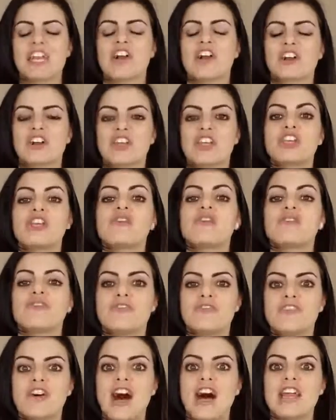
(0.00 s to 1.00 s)
they are cute,
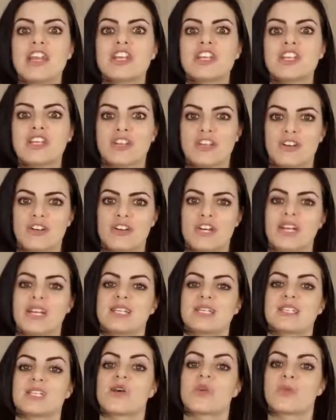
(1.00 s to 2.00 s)
fun,
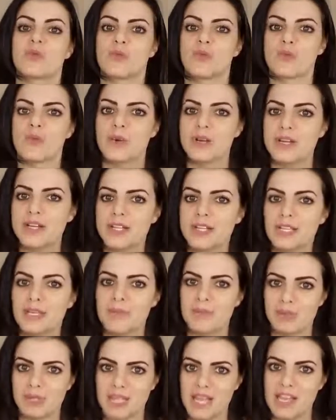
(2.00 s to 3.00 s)
curious,
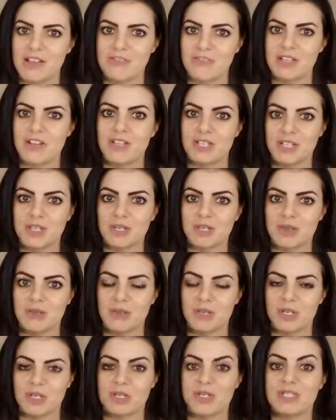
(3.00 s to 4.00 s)
really playful little
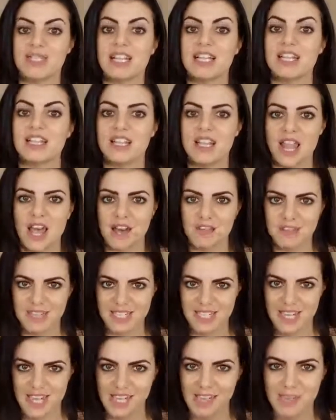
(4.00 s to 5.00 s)
birds that love
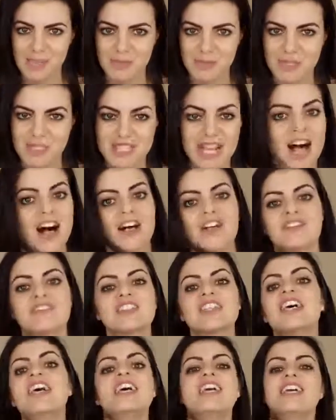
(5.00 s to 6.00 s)
to get
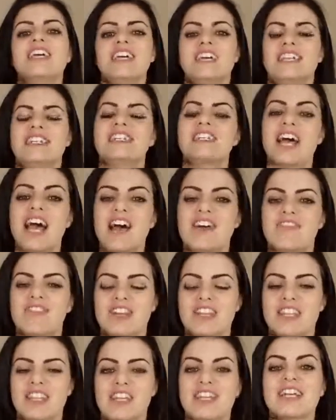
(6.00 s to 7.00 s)
themselves into
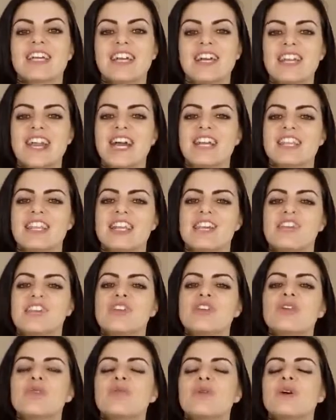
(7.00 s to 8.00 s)
everything, and I
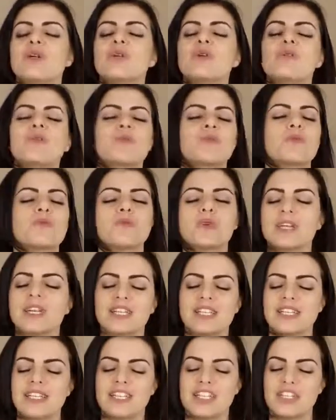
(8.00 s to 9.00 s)
think you will
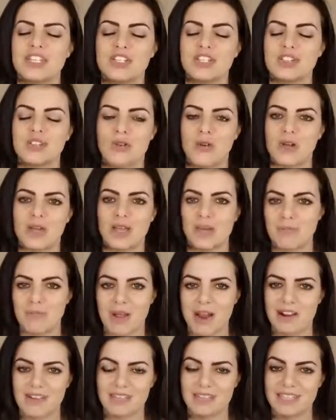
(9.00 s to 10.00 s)
really enjoy a
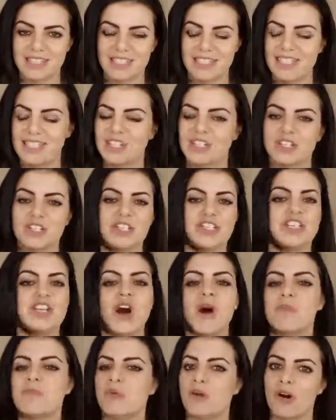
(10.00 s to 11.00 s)
parrotlet and could
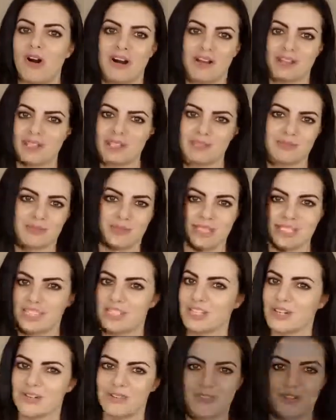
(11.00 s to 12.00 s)
not possibly
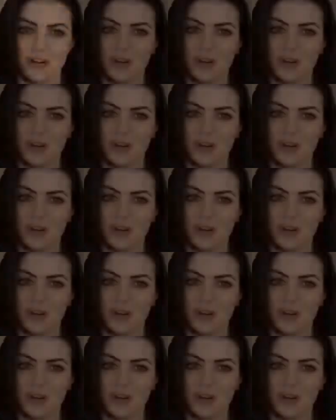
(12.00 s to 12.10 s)
go